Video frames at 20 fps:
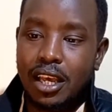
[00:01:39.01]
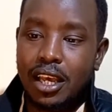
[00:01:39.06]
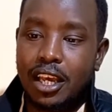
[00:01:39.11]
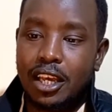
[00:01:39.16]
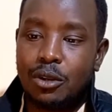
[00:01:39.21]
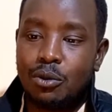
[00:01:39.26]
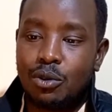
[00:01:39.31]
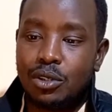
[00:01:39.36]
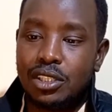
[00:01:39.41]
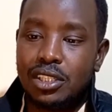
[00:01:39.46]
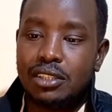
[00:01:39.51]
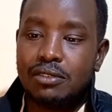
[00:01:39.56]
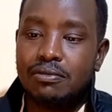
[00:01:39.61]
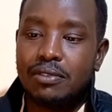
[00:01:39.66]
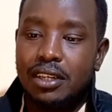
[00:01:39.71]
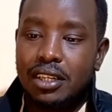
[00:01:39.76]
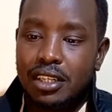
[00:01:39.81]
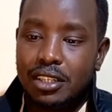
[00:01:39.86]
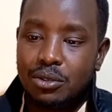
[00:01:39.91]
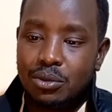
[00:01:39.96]
And what is
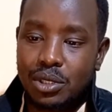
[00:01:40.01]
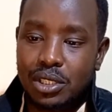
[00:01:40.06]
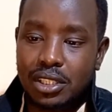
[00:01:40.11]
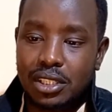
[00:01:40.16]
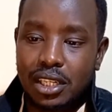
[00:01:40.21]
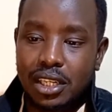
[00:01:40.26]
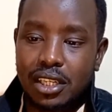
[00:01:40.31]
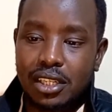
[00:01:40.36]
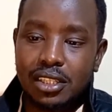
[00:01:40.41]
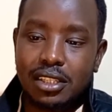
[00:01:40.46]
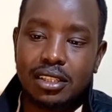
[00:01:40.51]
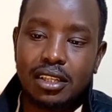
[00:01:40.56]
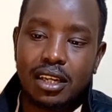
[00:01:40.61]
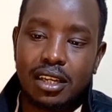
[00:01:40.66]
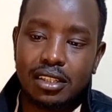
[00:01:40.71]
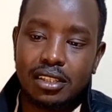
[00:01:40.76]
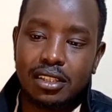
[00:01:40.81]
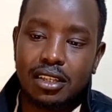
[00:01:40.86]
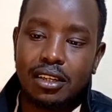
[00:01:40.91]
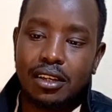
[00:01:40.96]
very interesting is
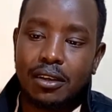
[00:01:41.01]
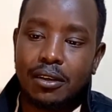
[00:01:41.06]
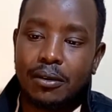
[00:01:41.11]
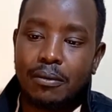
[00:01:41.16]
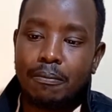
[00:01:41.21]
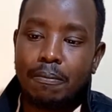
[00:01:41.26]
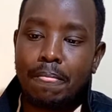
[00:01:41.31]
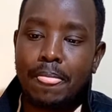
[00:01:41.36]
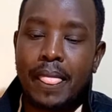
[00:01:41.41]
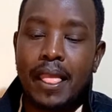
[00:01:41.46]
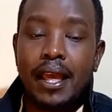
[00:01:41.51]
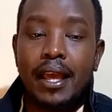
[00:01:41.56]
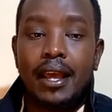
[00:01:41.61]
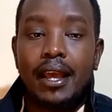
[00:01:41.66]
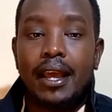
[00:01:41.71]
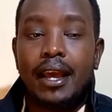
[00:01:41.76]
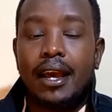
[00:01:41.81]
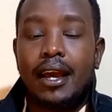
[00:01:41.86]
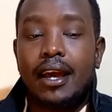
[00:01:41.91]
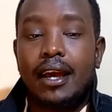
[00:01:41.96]
that
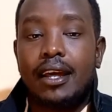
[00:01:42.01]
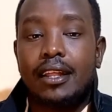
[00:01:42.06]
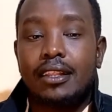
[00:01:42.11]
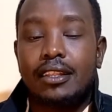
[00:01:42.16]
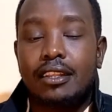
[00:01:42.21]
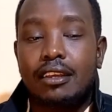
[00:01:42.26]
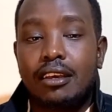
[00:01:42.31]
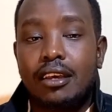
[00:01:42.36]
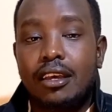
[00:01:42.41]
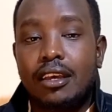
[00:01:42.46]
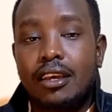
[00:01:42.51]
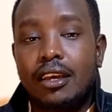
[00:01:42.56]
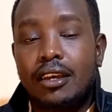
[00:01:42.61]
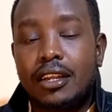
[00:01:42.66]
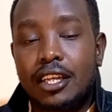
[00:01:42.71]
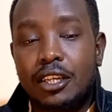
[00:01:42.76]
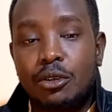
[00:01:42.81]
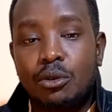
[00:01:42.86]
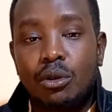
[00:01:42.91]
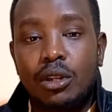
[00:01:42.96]
the
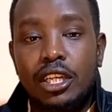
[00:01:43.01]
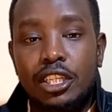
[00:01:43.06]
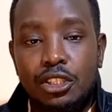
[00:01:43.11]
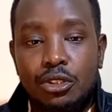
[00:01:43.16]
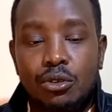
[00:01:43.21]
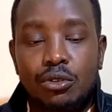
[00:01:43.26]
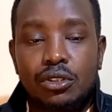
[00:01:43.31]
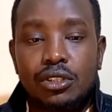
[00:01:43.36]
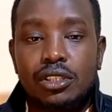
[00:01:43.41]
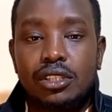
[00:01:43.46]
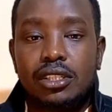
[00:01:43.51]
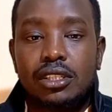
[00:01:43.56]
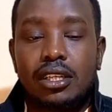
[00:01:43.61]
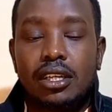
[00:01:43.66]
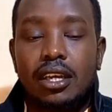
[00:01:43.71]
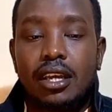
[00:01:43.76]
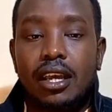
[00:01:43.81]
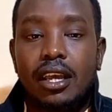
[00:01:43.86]
regulations